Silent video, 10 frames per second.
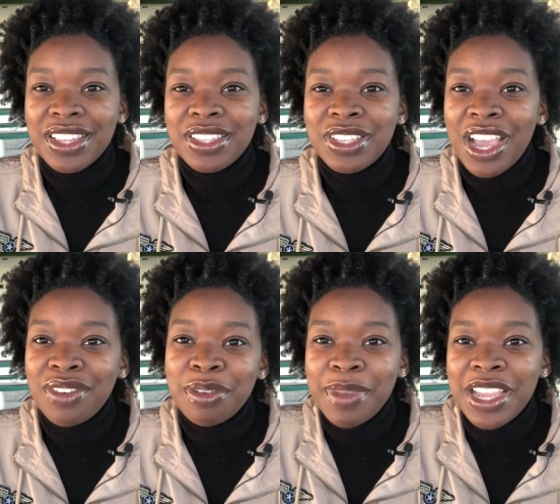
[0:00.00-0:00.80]
God
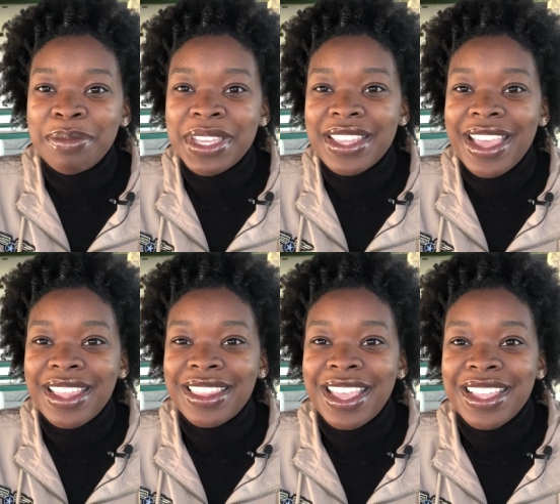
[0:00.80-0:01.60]
reminded me that,
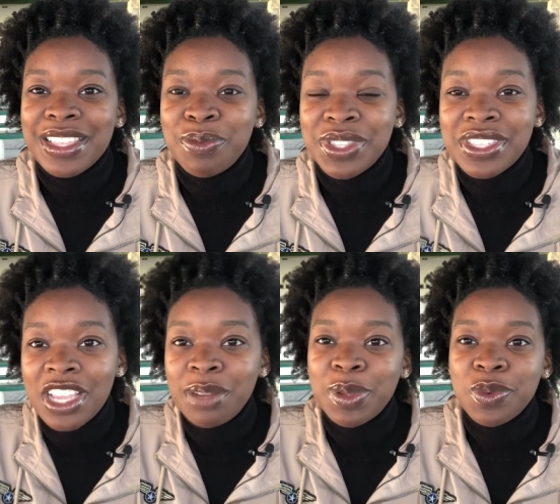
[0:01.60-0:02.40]
that when
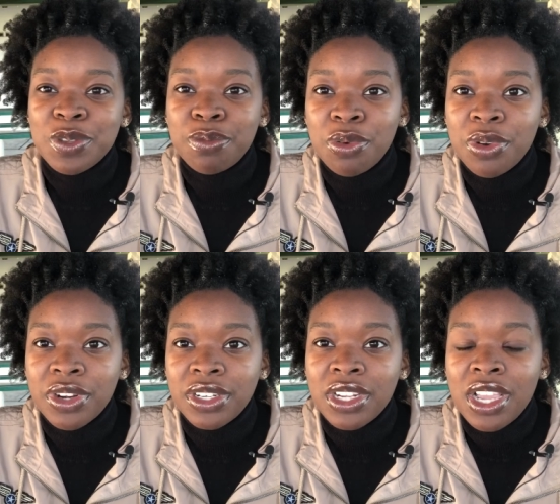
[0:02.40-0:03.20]
Solomon was
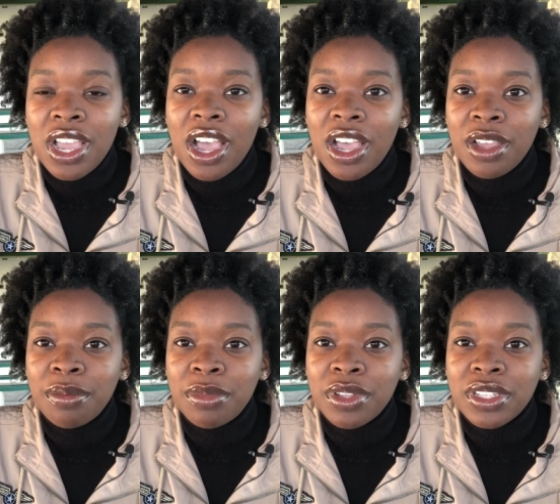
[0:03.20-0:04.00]
born,
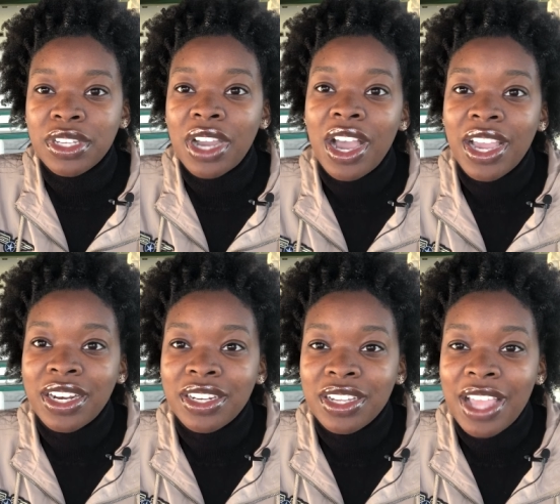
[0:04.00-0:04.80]
um, God
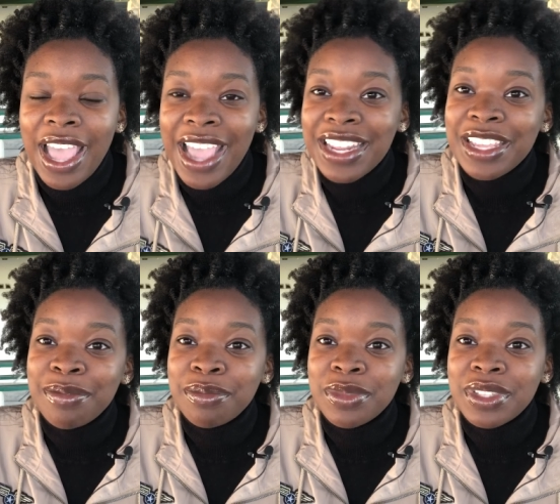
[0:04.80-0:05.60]
had
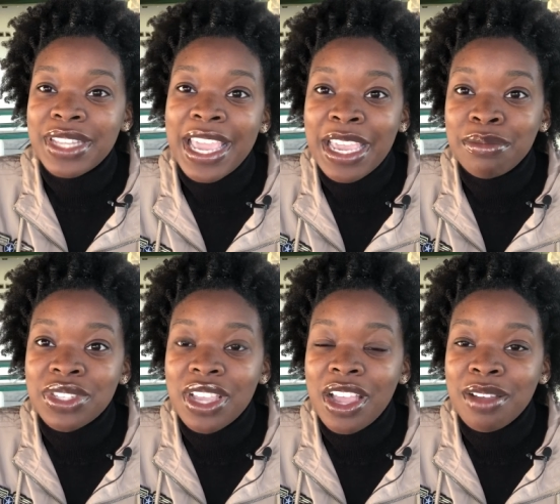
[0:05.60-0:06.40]
him named
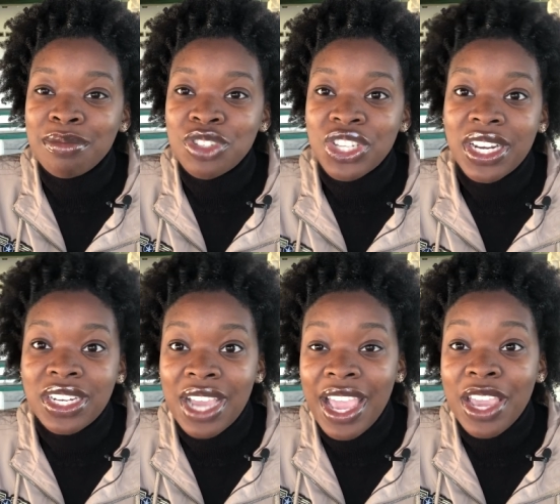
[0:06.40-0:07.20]
um,
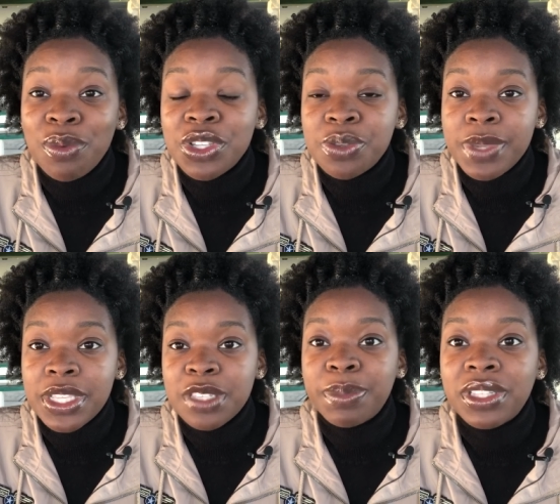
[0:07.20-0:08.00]
Jedediah, which
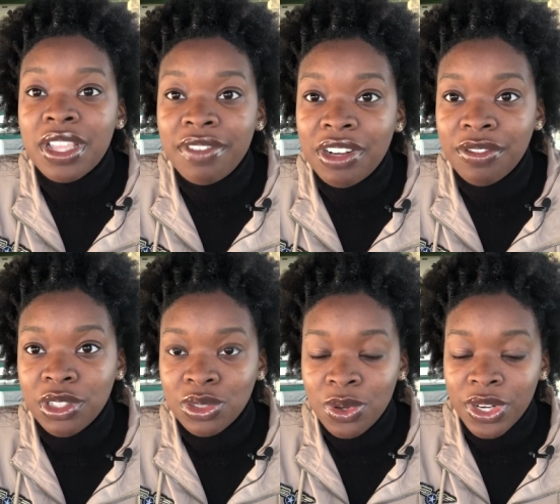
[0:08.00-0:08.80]
means beloved of the
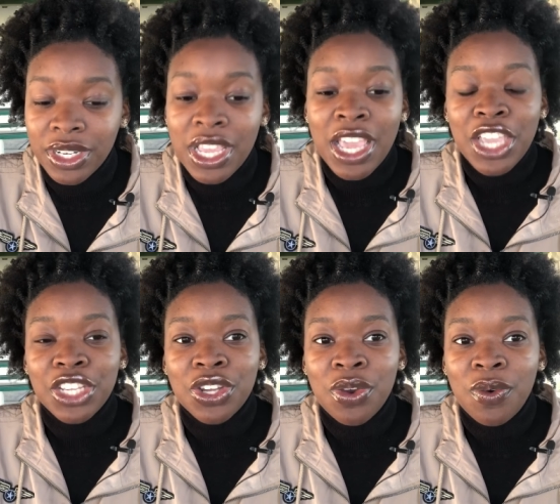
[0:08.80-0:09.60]
Lord. You
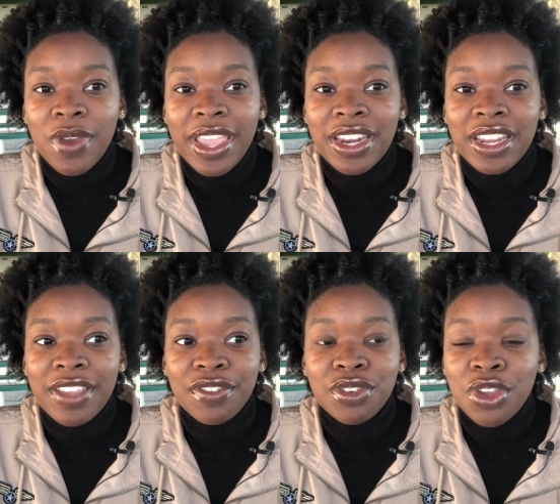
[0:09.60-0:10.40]
know, and
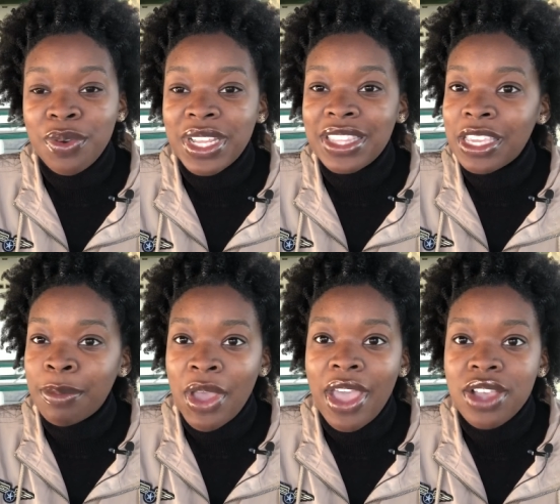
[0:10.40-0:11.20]
if you know anything
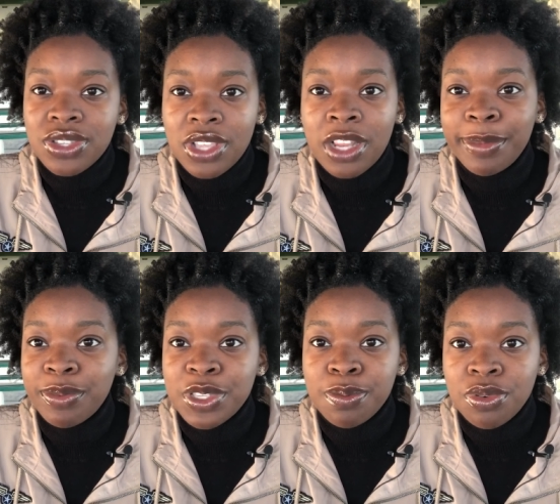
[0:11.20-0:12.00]
about how Solomon
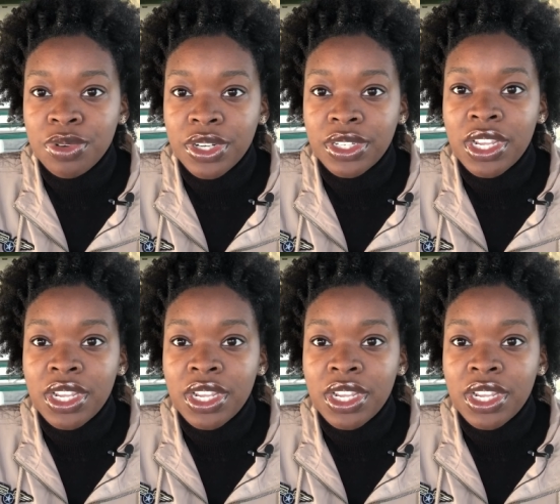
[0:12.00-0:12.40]
was born,